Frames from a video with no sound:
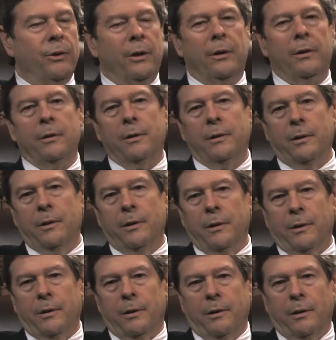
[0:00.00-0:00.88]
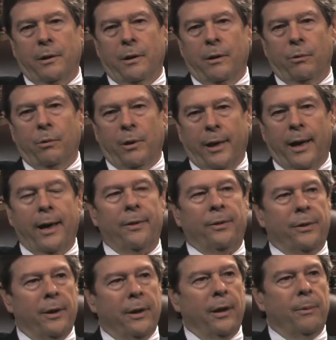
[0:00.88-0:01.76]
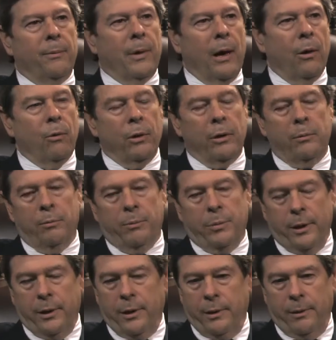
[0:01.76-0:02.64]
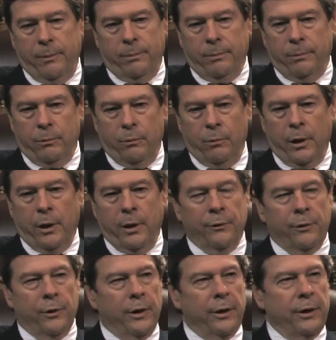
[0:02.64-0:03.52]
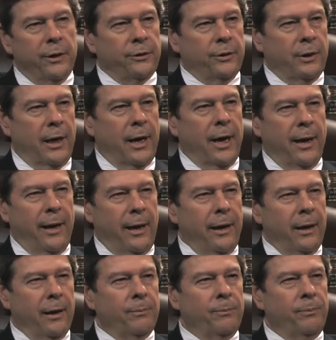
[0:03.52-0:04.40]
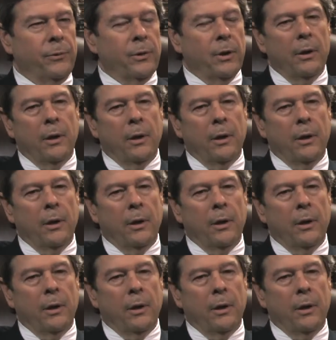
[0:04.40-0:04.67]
that, you know, without them, I wouldn't be whatever it is that I am.